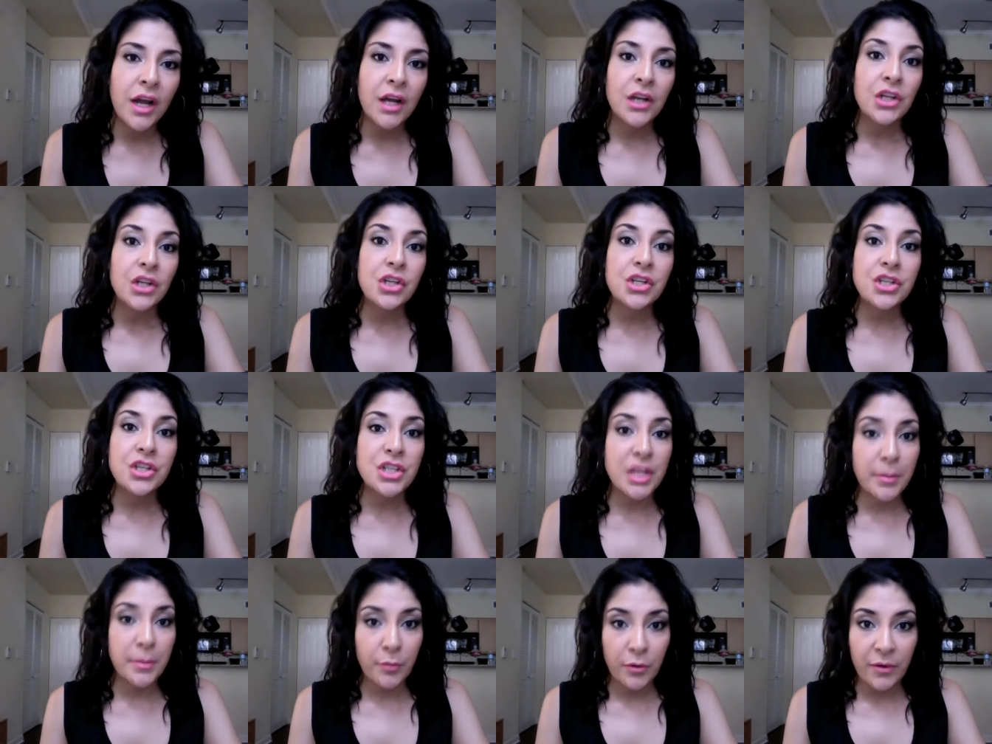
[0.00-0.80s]

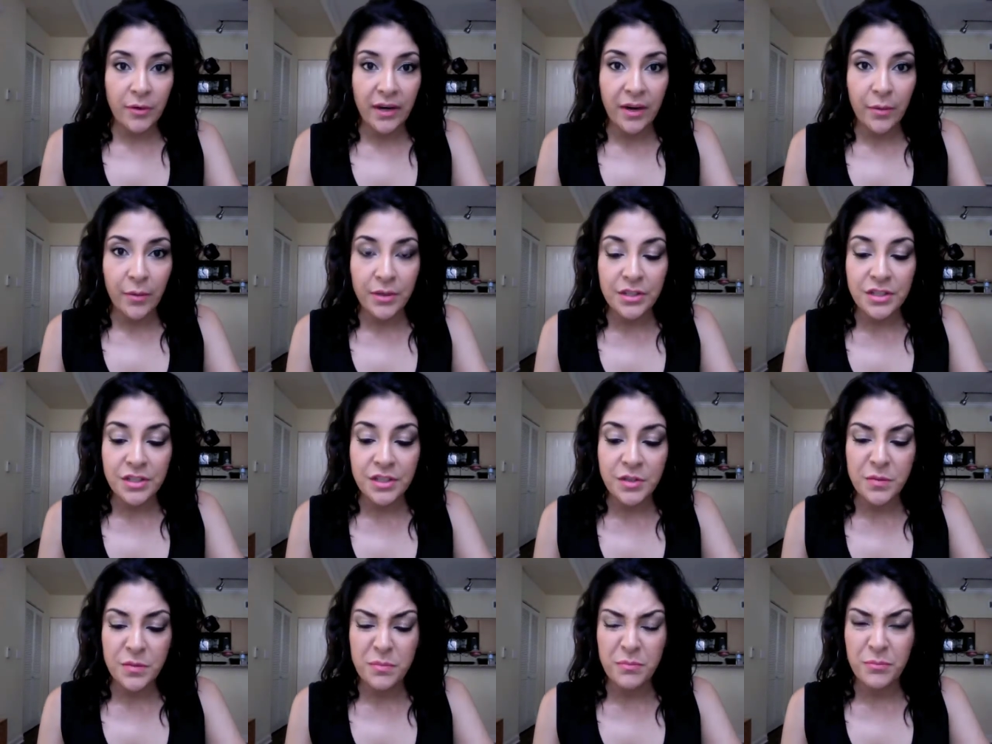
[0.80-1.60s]
shimmery, which
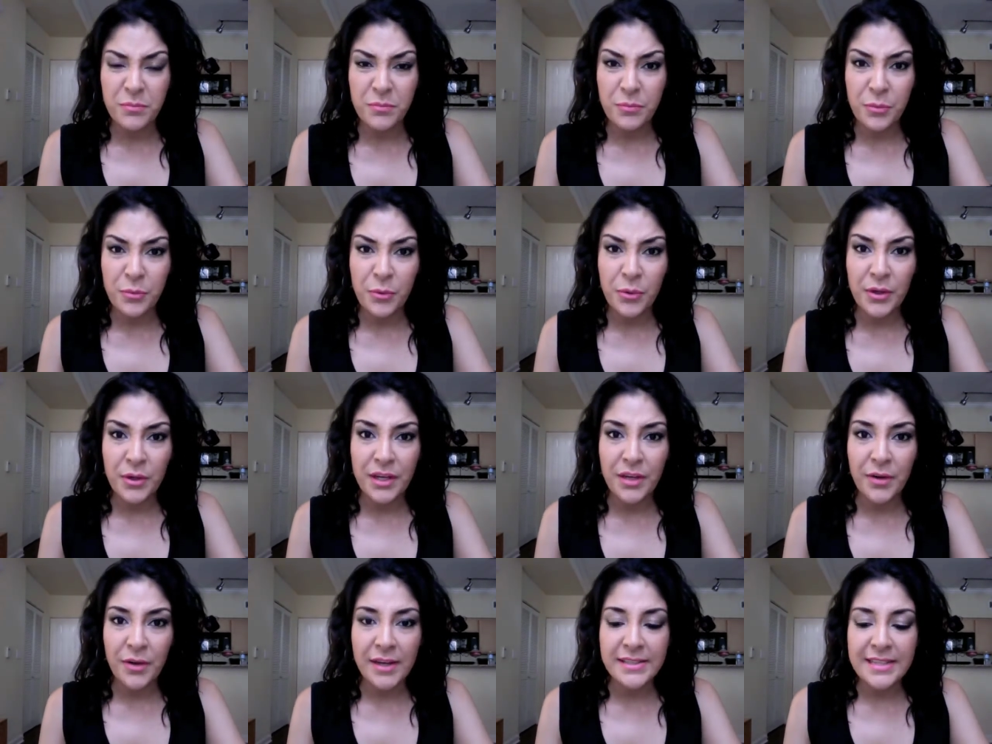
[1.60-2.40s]
is
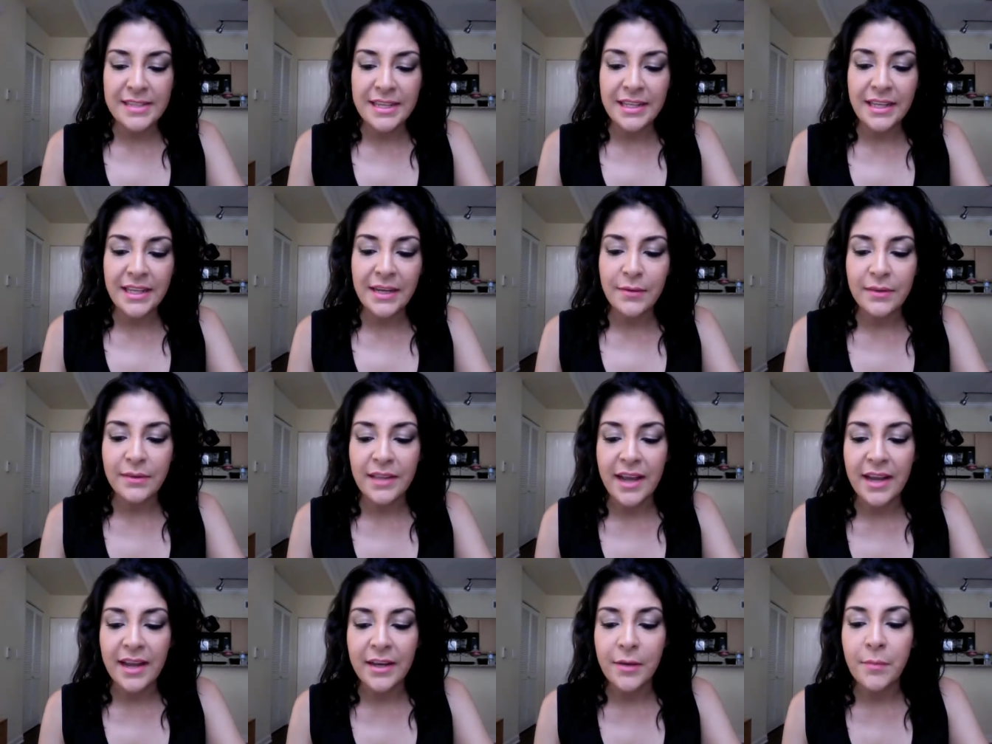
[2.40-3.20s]
pretty crazy. I didn't think I would
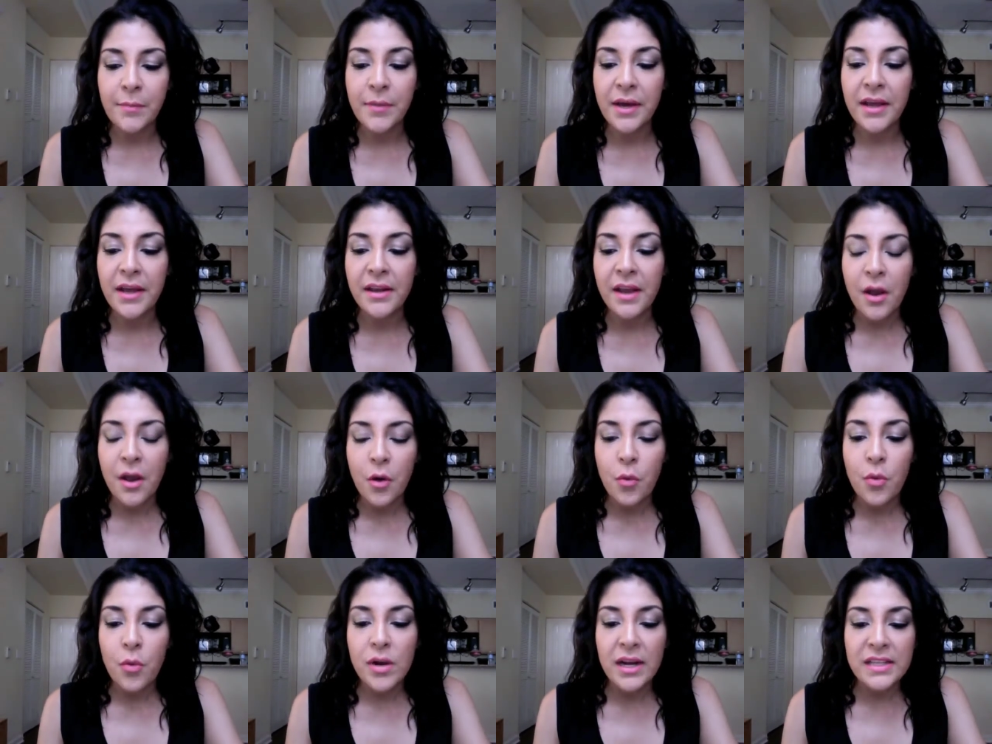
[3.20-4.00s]
like them, but
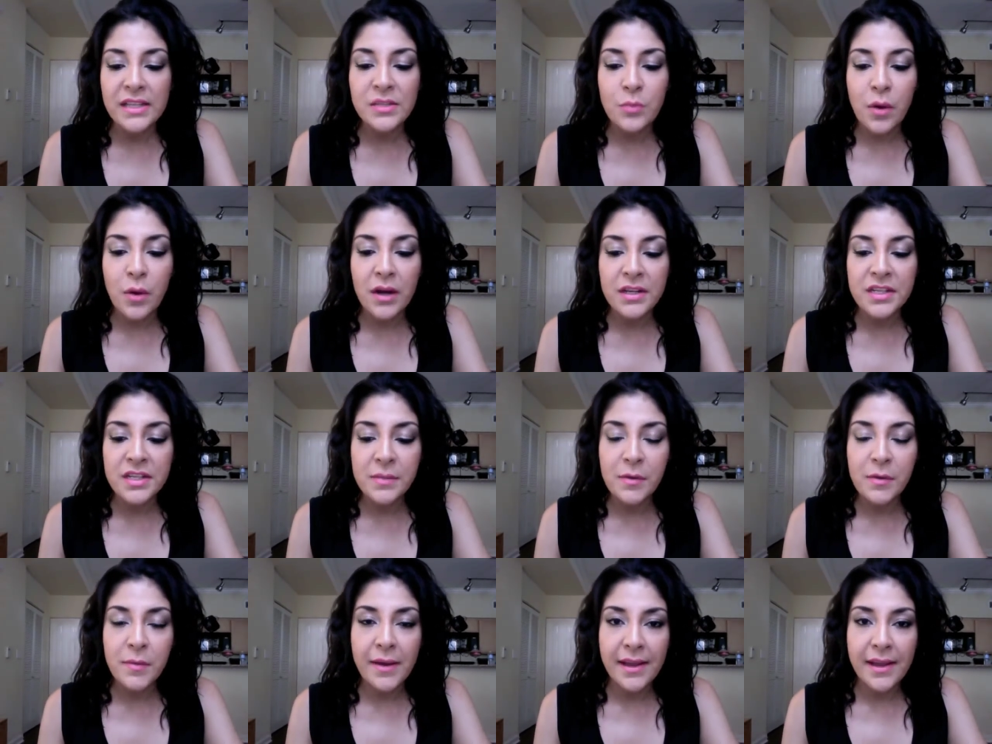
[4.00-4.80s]
when I swatched
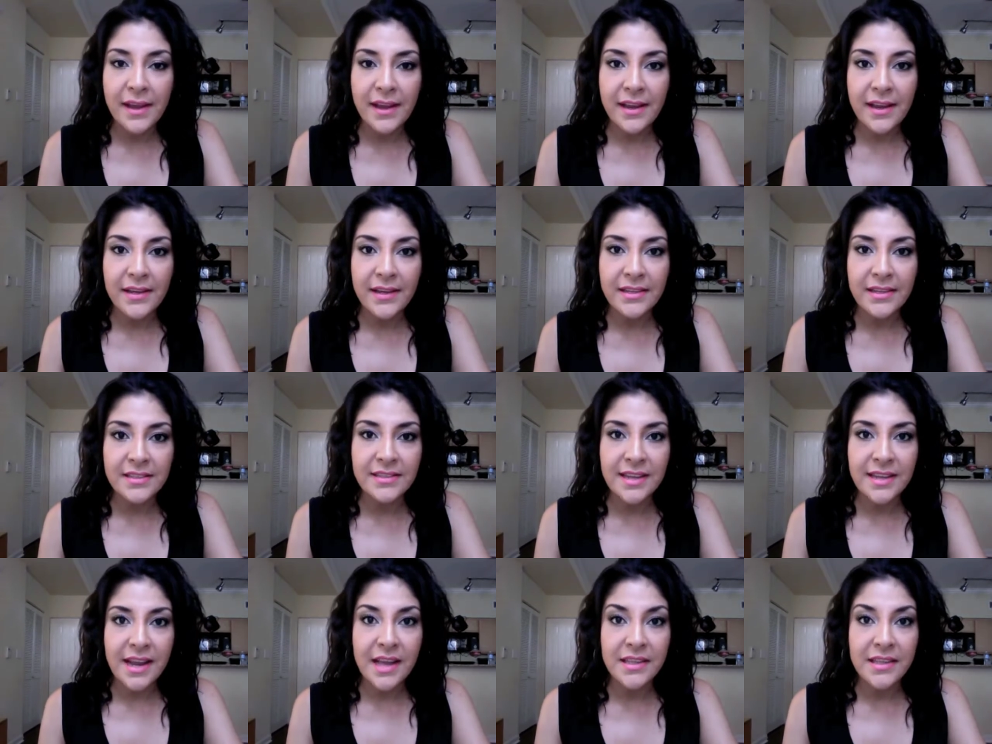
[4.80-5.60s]
them on my hand because
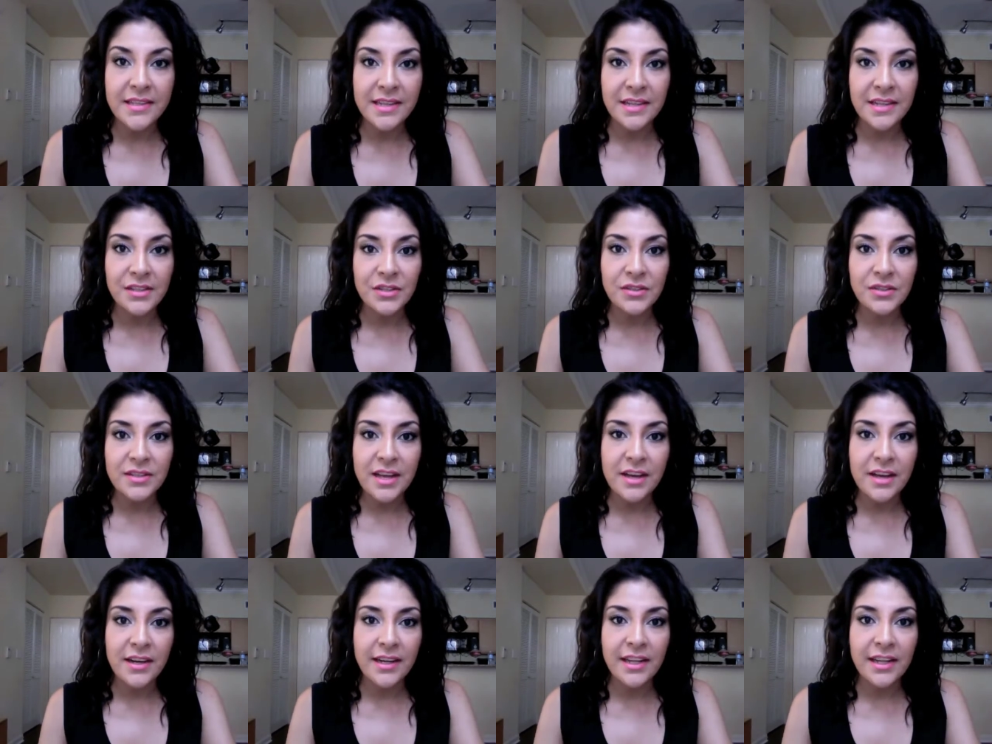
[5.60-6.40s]
they had the testers
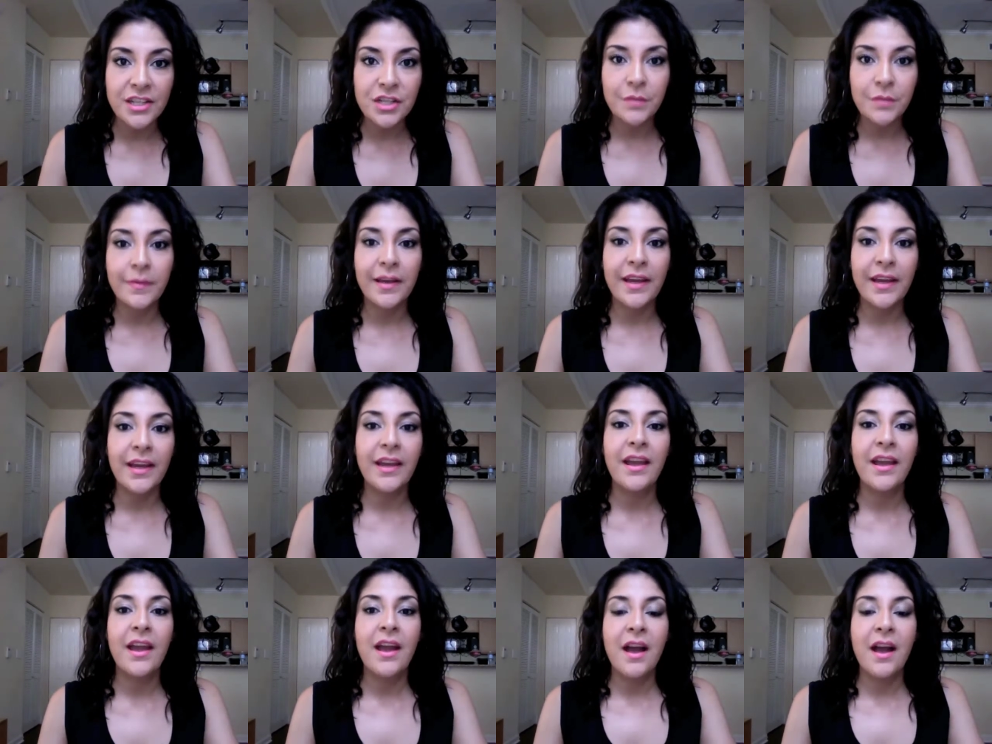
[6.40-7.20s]
out at
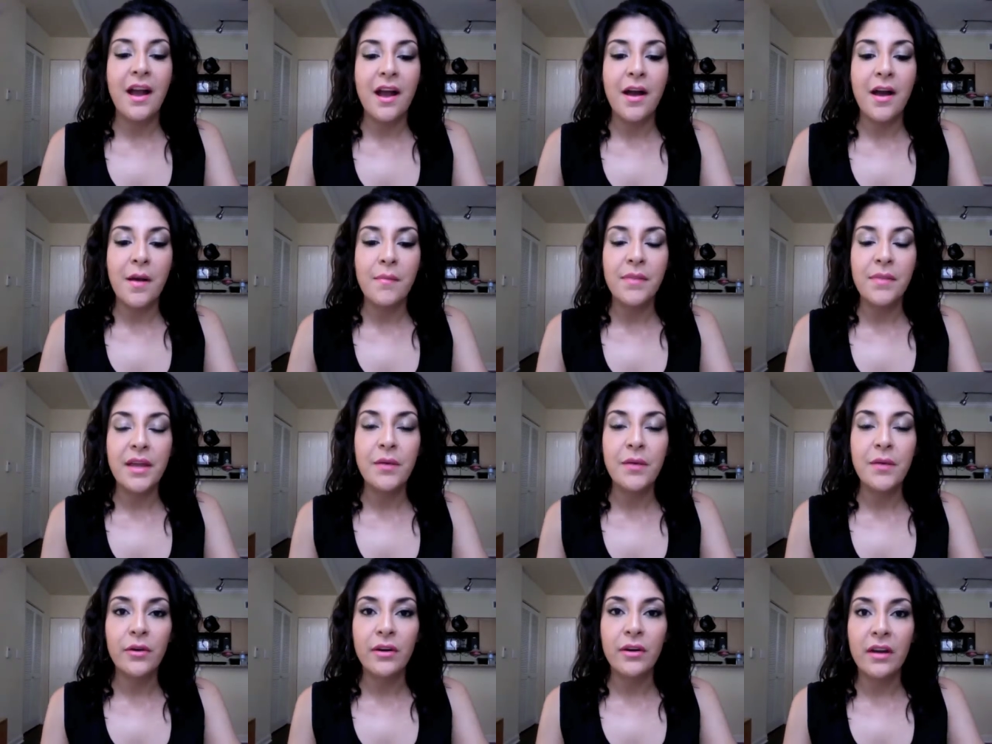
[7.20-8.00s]
HEB, um, they
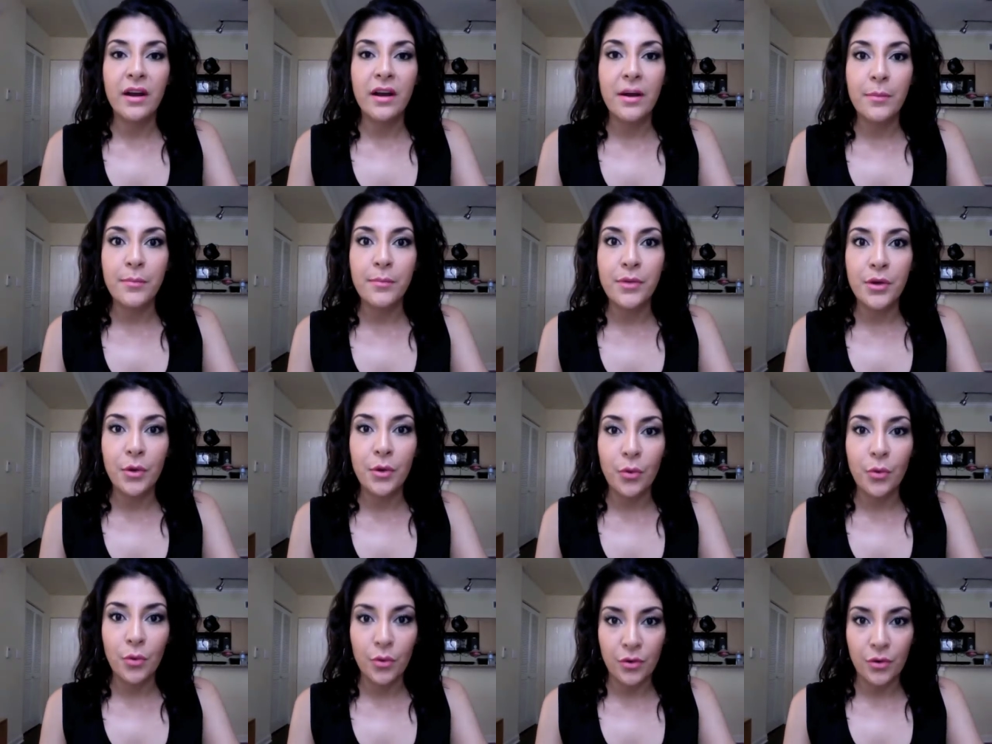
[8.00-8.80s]
were
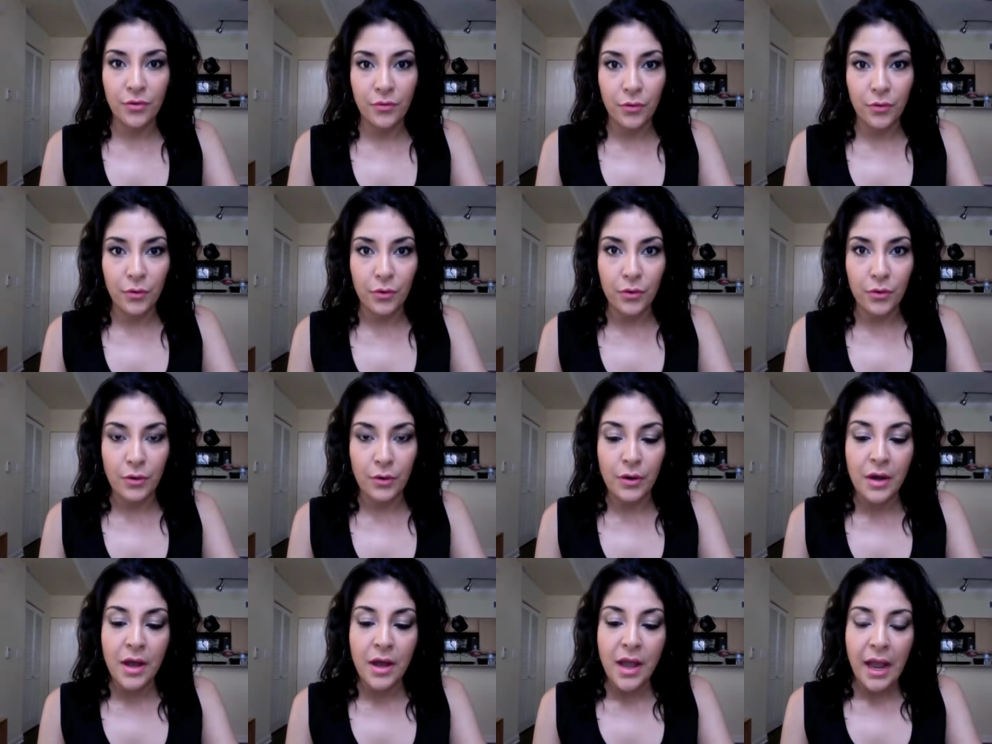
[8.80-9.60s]
beautiful.